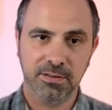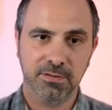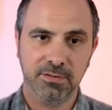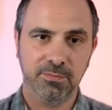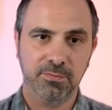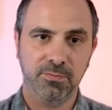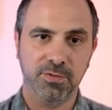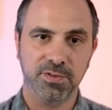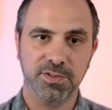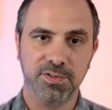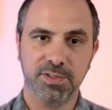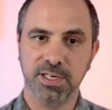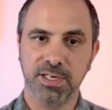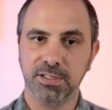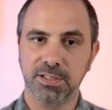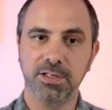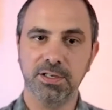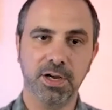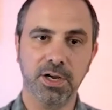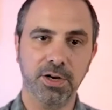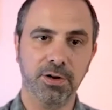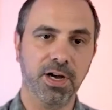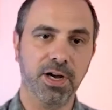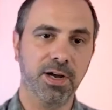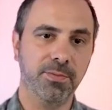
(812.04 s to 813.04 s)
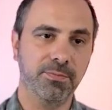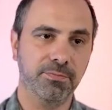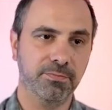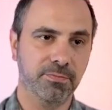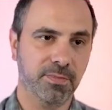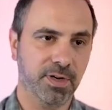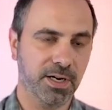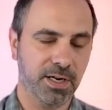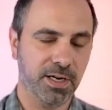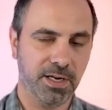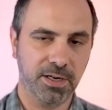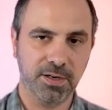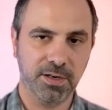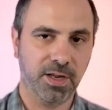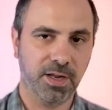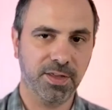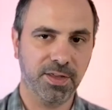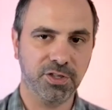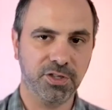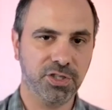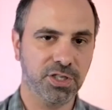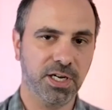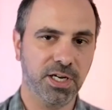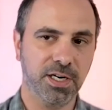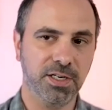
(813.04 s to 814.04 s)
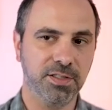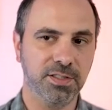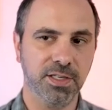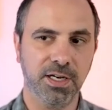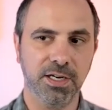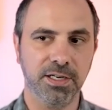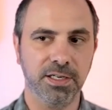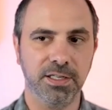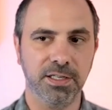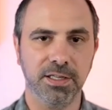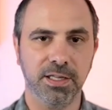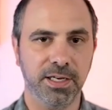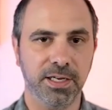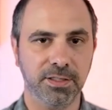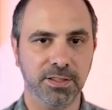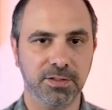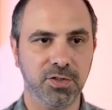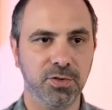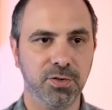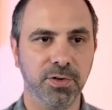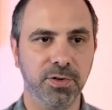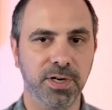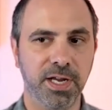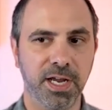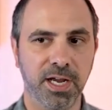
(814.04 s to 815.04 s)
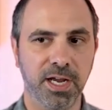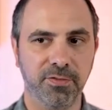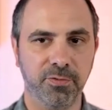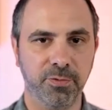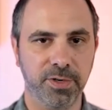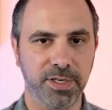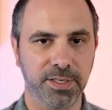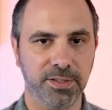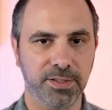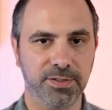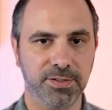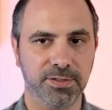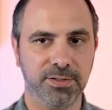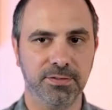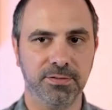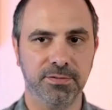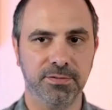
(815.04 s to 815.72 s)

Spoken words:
was like, no, I think she got it done in like 2.5 weeks.